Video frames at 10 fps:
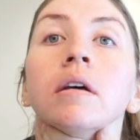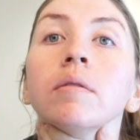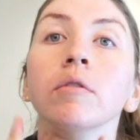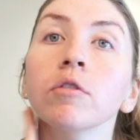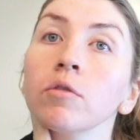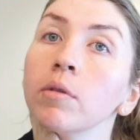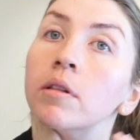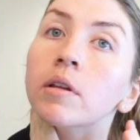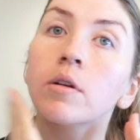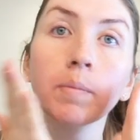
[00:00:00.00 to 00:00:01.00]
I'm just
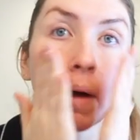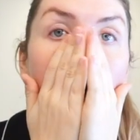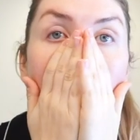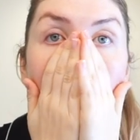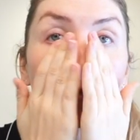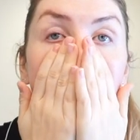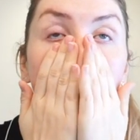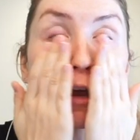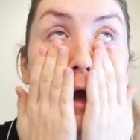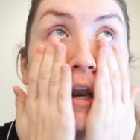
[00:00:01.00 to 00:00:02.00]
doing little
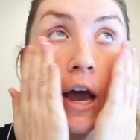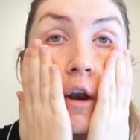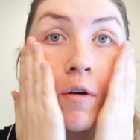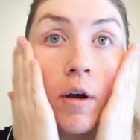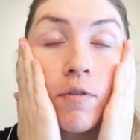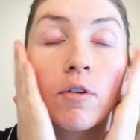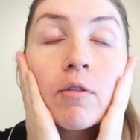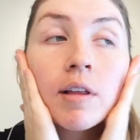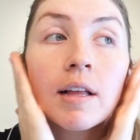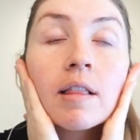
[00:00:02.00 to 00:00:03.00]
pats. Again, I don't ever
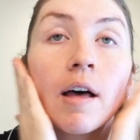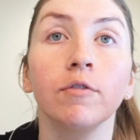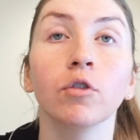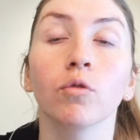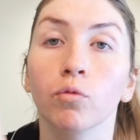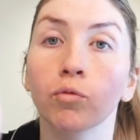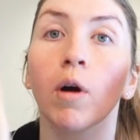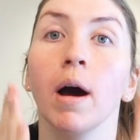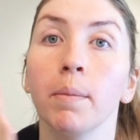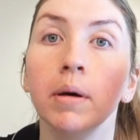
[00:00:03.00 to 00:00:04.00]
really love to
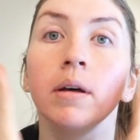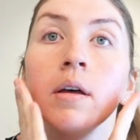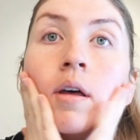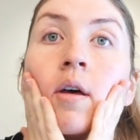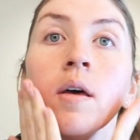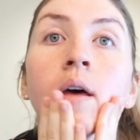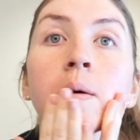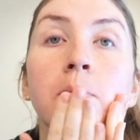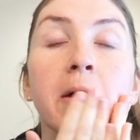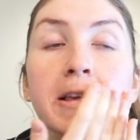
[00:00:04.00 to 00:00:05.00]
rub
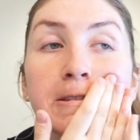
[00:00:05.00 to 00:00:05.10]
my